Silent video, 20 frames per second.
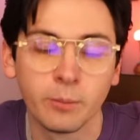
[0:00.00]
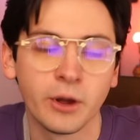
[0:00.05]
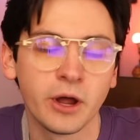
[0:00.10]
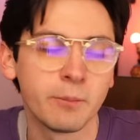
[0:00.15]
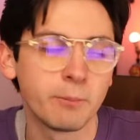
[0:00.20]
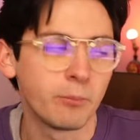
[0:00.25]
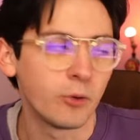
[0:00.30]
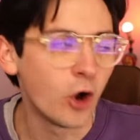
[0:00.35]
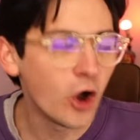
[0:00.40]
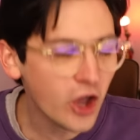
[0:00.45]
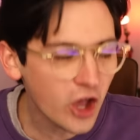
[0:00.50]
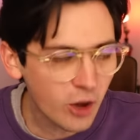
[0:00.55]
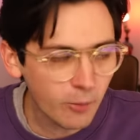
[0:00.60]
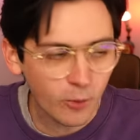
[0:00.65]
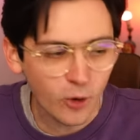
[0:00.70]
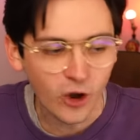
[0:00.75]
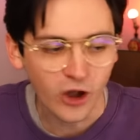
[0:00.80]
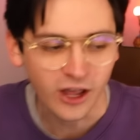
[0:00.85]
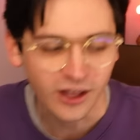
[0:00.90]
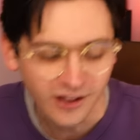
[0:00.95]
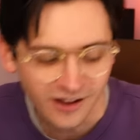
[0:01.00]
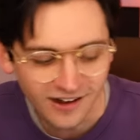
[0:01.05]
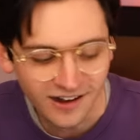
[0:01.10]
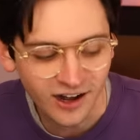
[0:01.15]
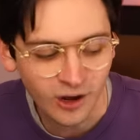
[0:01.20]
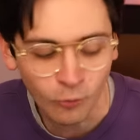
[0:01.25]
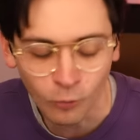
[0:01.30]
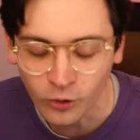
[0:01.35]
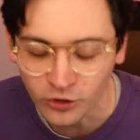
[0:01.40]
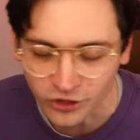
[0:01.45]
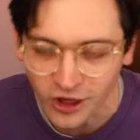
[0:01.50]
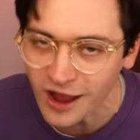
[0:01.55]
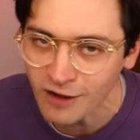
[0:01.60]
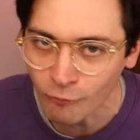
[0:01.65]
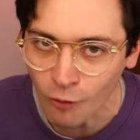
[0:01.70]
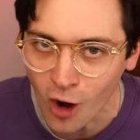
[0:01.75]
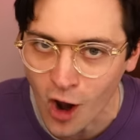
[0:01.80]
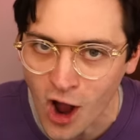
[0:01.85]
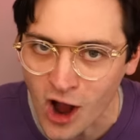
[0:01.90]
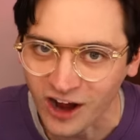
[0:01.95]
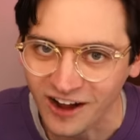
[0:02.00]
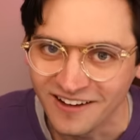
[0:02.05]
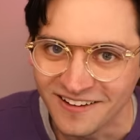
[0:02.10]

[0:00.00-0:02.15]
But boy, oh boy, uh, was I wrong.